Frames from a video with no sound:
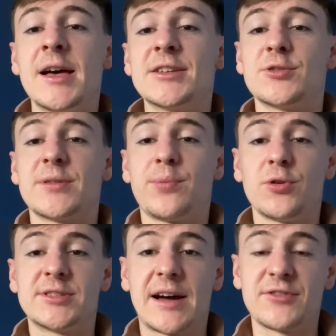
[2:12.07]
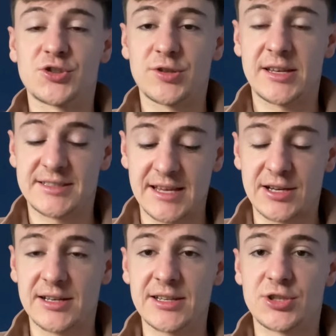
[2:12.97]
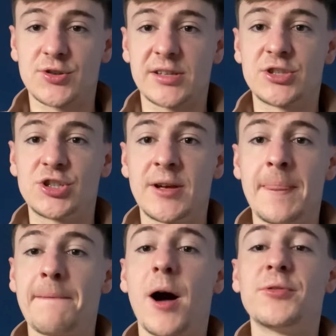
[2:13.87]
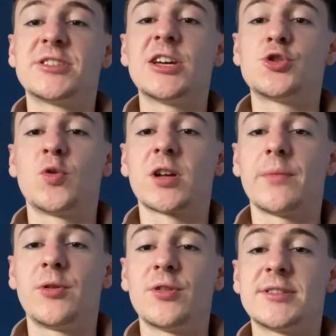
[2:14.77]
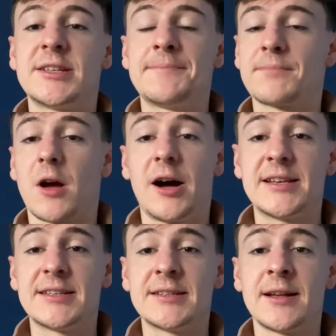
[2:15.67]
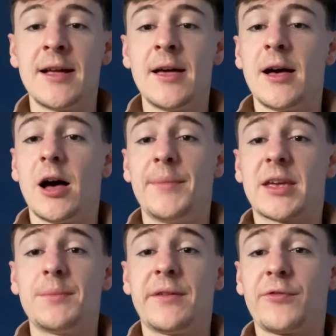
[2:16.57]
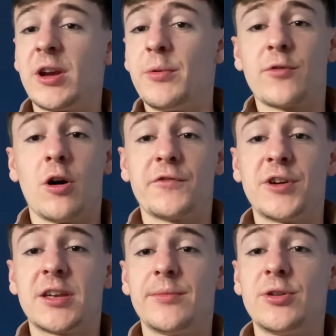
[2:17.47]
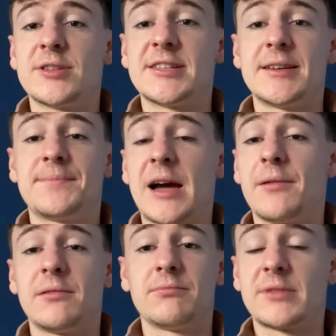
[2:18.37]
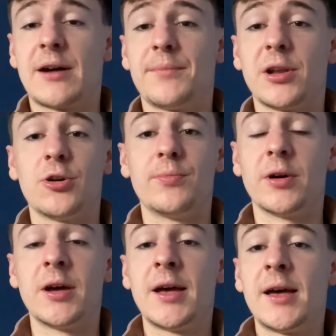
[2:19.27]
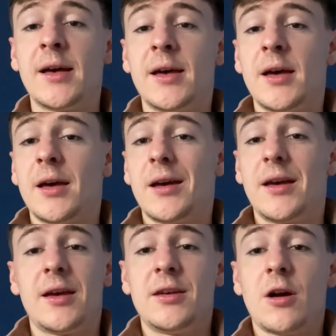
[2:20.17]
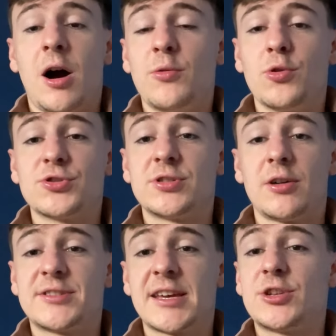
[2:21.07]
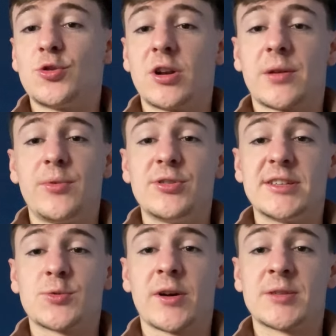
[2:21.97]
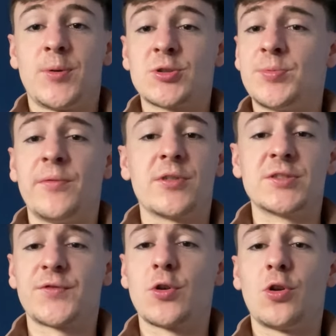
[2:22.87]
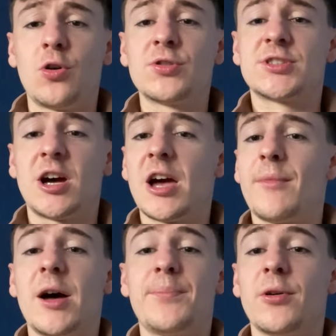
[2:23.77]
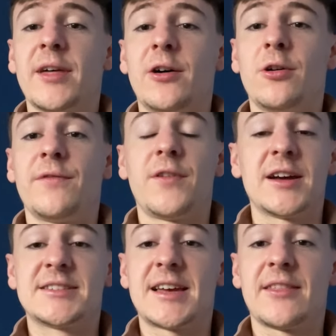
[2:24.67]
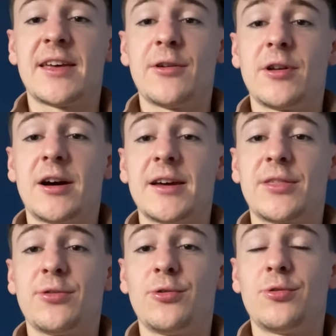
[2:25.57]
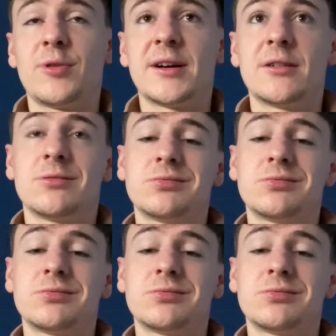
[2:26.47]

so it's important to have a, a set clear strategy i would say join a community i did um, it can be free. We've got a free community down down below, but I would also I'd say join a community as quick as possible because for a long time I put that off. I sat there and I thought, well,